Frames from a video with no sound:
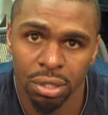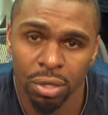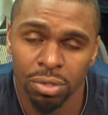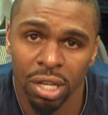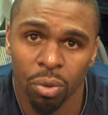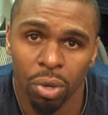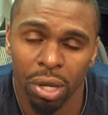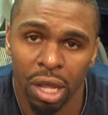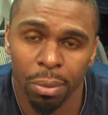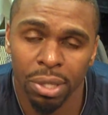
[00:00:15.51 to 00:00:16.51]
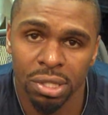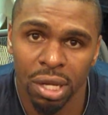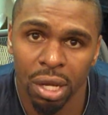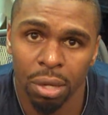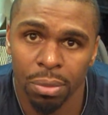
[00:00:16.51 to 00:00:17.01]
you know, take it one game at a
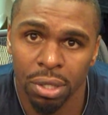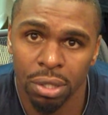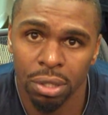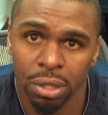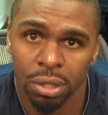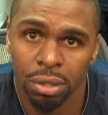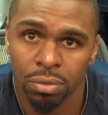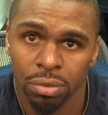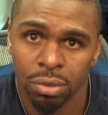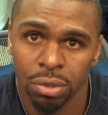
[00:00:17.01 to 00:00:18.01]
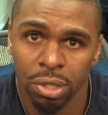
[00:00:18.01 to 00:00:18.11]
time and,